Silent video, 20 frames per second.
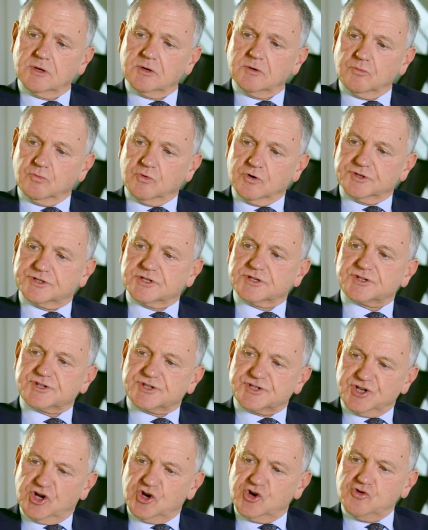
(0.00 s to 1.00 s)
would
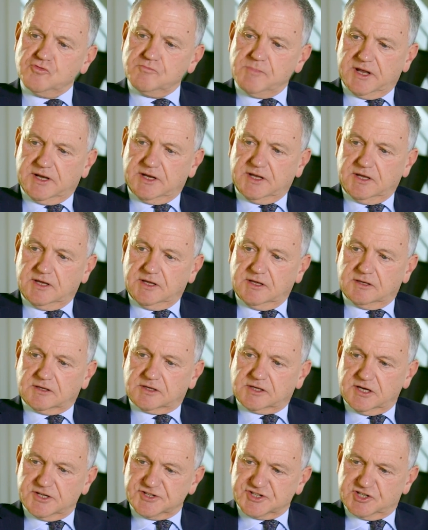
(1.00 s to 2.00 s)
so many
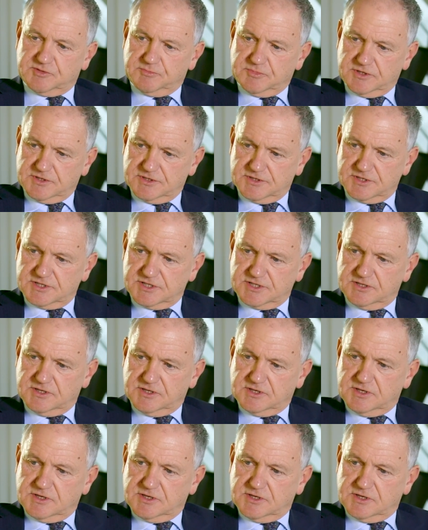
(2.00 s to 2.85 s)
customers